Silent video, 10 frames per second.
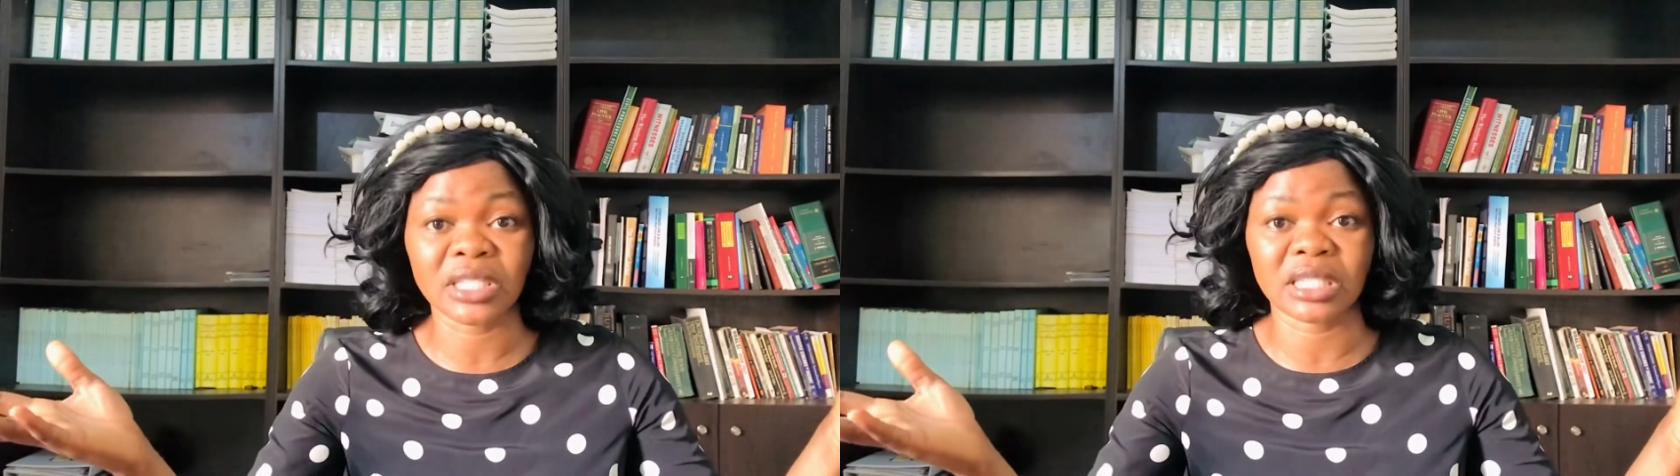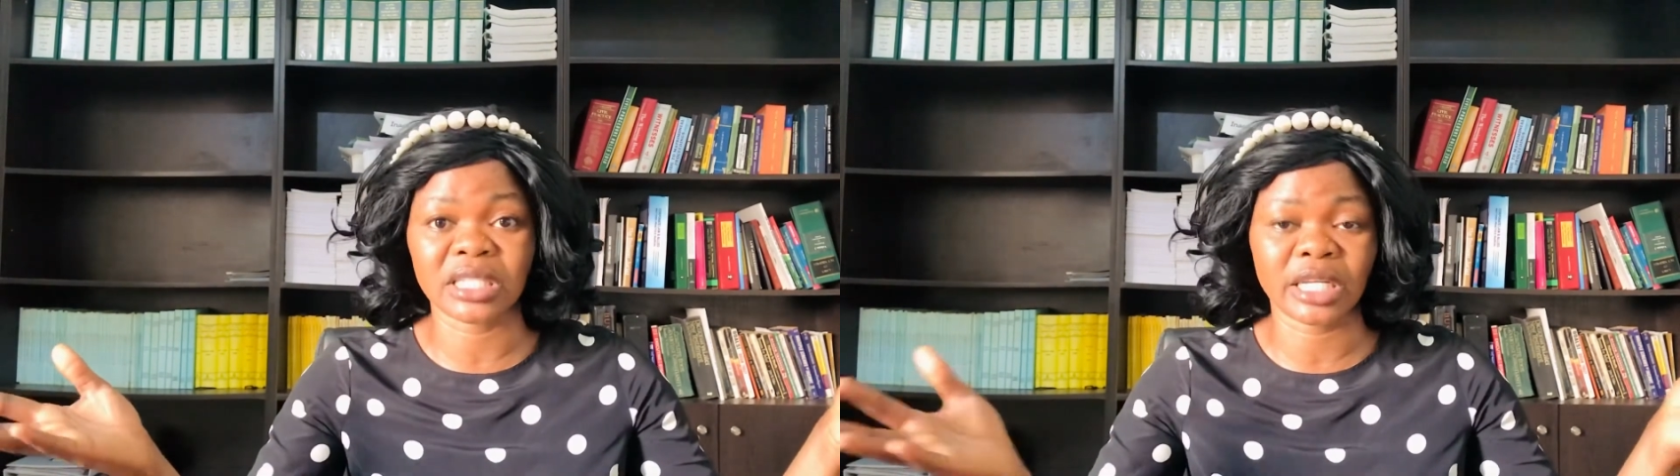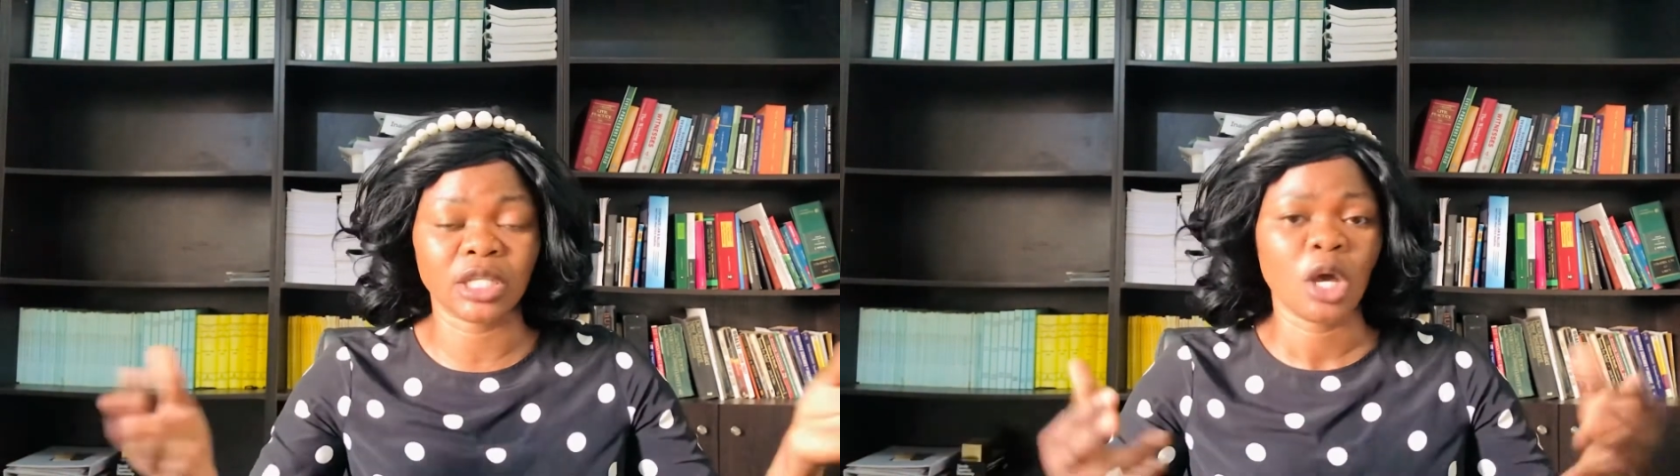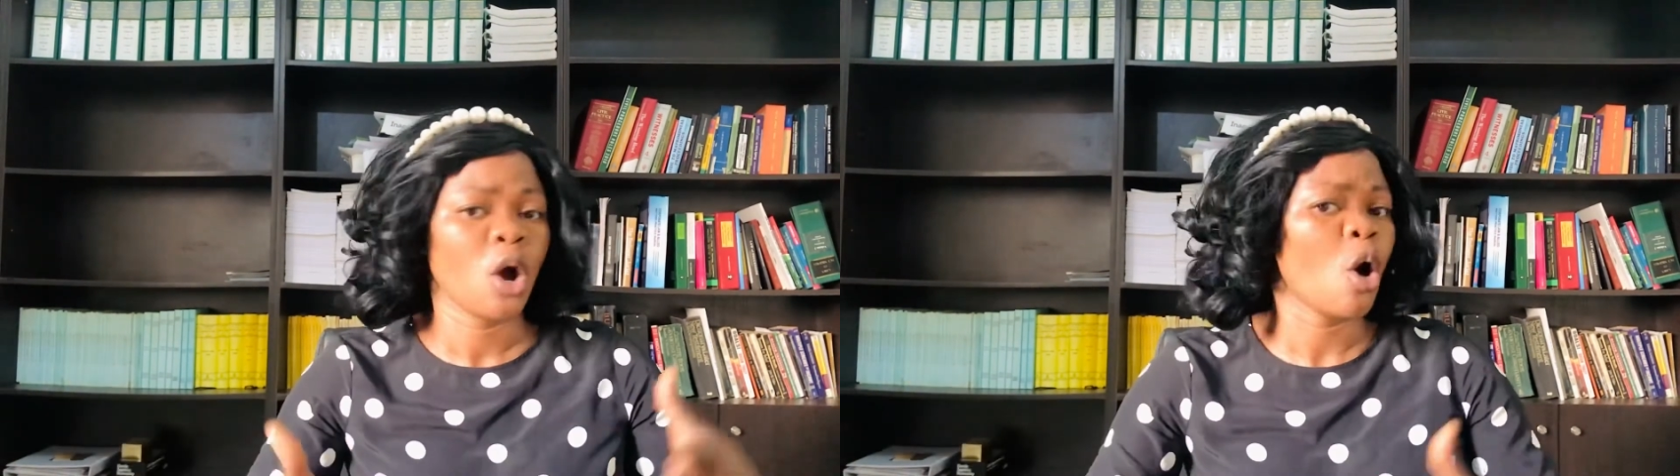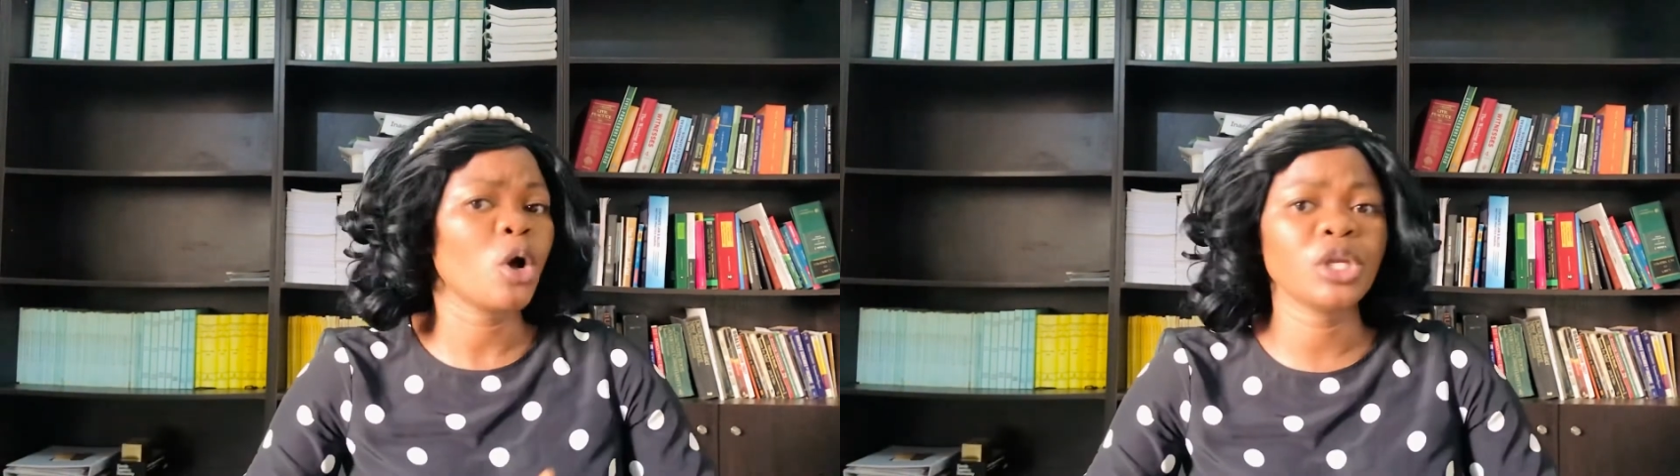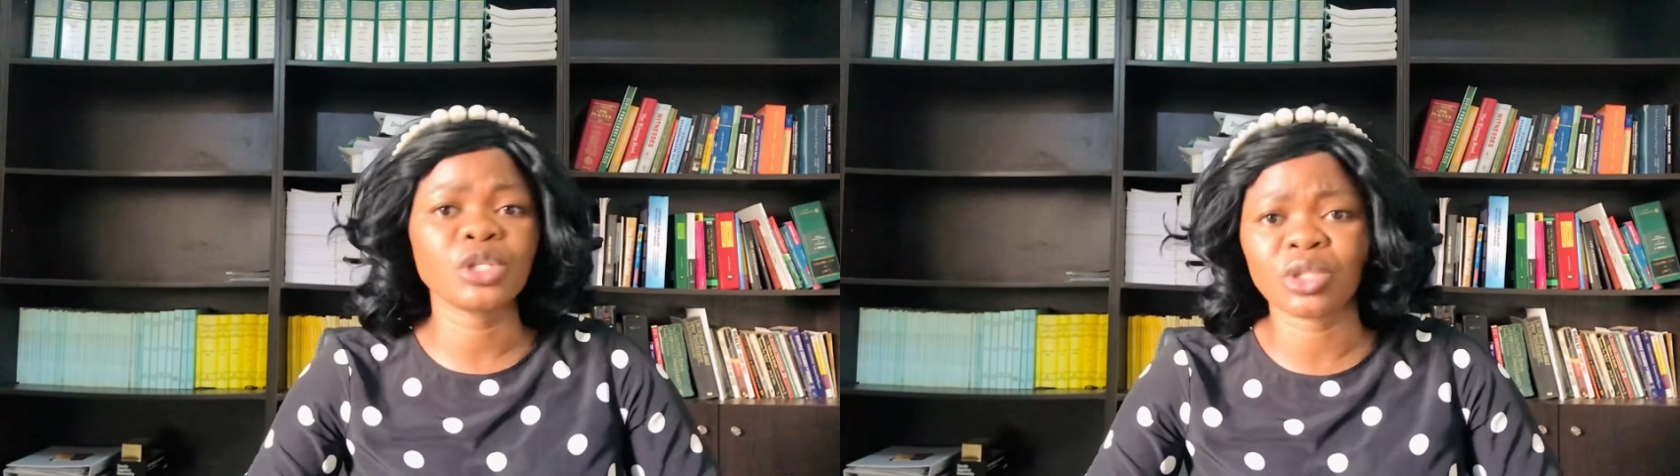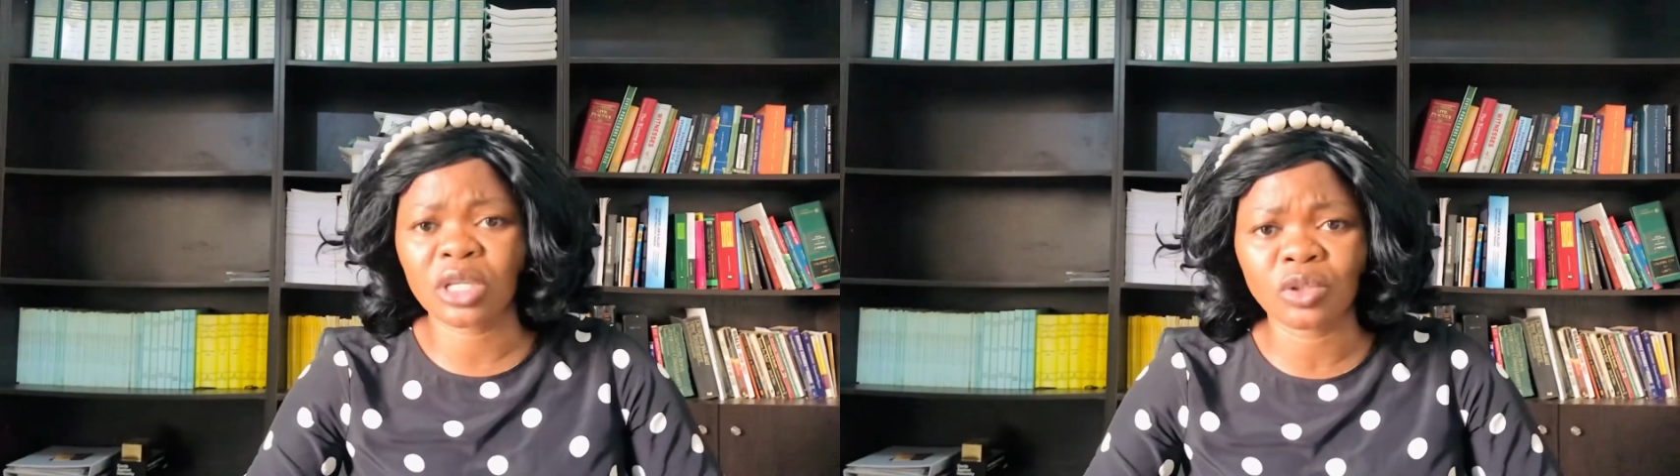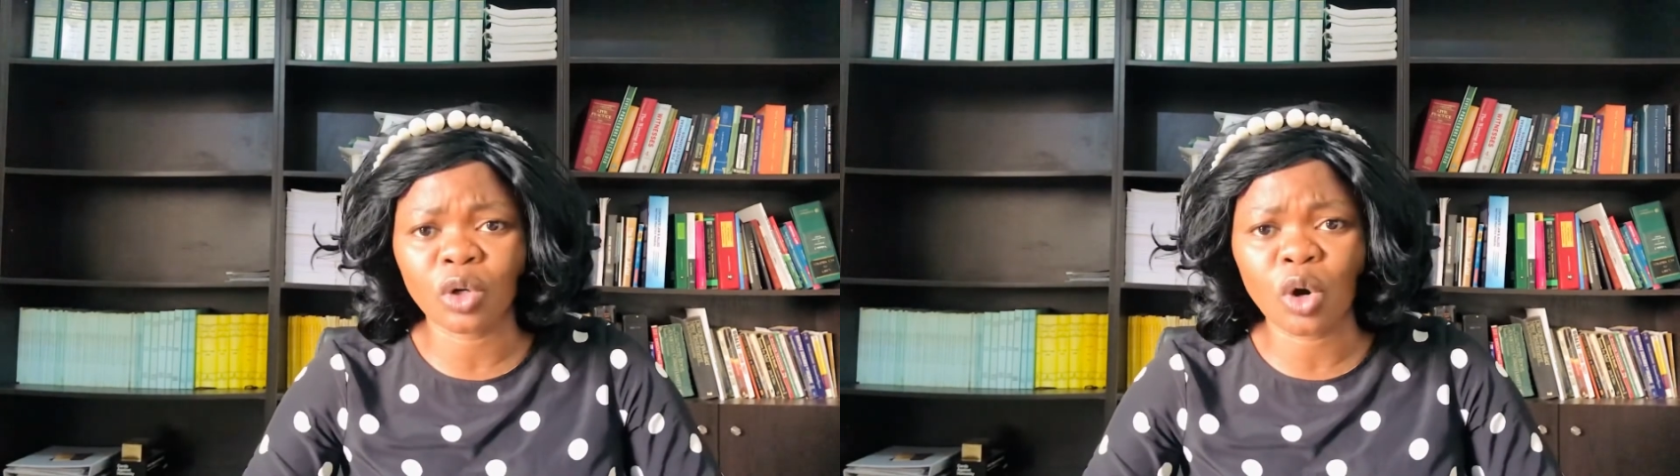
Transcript: and all you need to tell the court